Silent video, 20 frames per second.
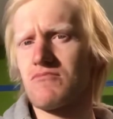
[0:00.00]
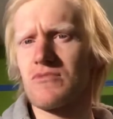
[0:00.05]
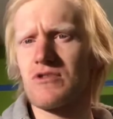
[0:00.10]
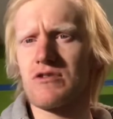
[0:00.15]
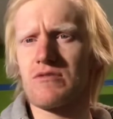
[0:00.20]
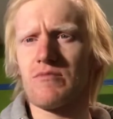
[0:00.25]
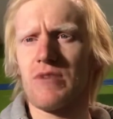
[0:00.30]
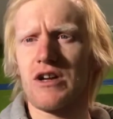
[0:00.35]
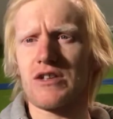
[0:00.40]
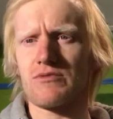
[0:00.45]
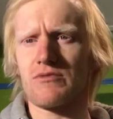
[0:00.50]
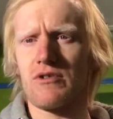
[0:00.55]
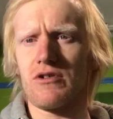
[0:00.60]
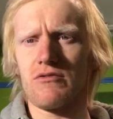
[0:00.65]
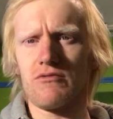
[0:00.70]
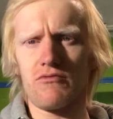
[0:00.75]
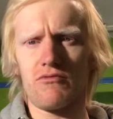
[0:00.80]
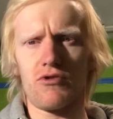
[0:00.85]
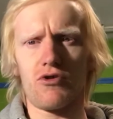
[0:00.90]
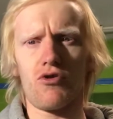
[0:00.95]
might as well
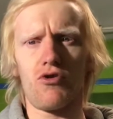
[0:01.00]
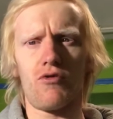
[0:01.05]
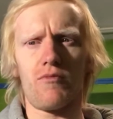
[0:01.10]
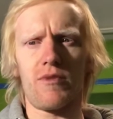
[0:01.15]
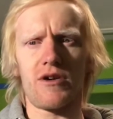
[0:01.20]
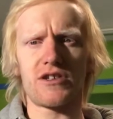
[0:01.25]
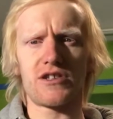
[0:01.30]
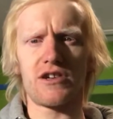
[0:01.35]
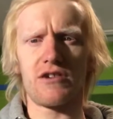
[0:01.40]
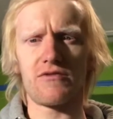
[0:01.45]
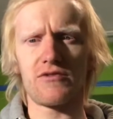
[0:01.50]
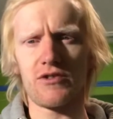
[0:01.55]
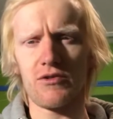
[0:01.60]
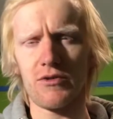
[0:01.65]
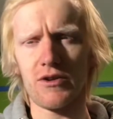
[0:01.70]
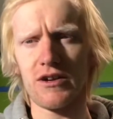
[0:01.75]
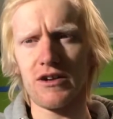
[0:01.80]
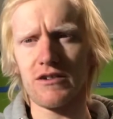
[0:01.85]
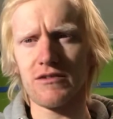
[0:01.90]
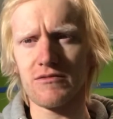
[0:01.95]
record myself doing
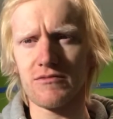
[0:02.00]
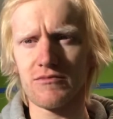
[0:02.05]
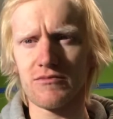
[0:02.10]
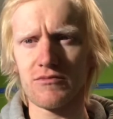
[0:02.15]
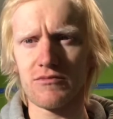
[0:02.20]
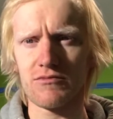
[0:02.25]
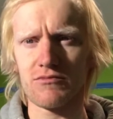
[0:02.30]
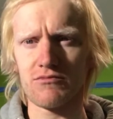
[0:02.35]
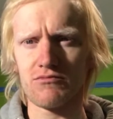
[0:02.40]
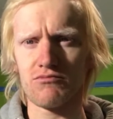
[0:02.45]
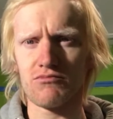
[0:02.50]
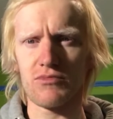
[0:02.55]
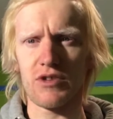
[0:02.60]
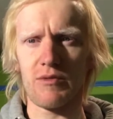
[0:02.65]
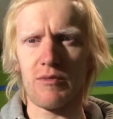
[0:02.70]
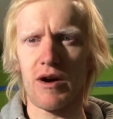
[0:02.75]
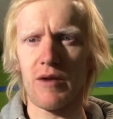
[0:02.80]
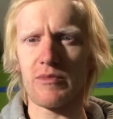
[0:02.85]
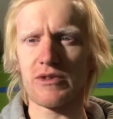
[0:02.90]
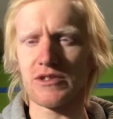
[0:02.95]
it. There
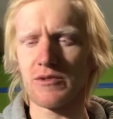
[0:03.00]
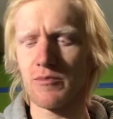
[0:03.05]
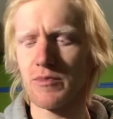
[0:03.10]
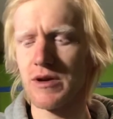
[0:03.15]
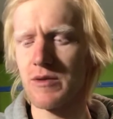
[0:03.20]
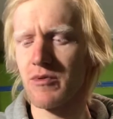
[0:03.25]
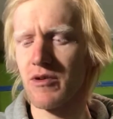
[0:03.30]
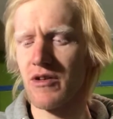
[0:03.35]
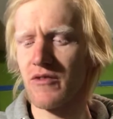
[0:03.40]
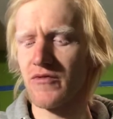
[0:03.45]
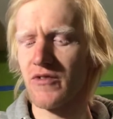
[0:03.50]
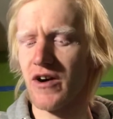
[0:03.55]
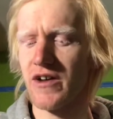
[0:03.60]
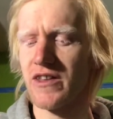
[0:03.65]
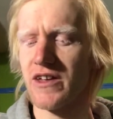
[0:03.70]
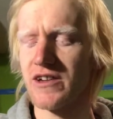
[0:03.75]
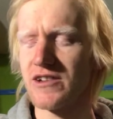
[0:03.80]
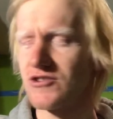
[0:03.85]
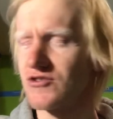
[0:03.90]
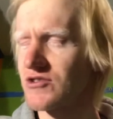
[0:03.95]
might be some people that find that
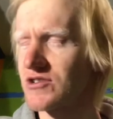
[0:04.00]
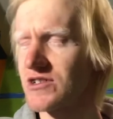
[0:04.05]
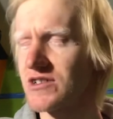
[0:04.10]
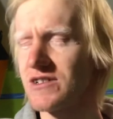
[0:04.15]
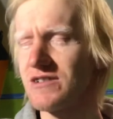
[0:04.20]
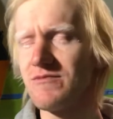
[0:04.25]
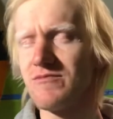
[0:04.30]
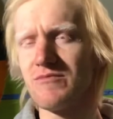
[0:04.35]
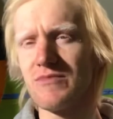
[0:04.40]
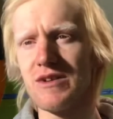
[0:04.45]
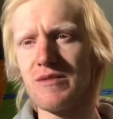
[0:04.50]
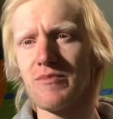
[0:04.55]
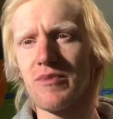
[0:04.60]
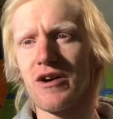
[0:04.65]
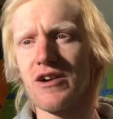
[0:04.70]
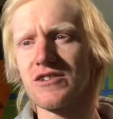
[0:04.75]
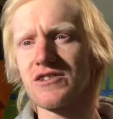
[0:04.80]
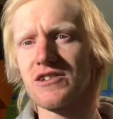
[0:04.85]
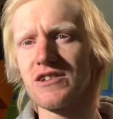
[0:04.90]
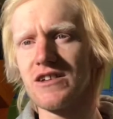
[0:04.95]
interesting. Me
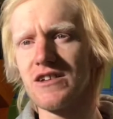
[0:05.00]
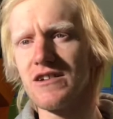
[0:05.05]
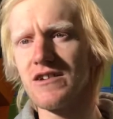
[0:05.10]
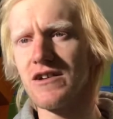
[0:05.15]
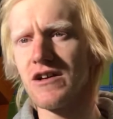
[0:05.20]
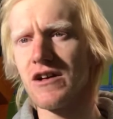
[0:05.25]
personally,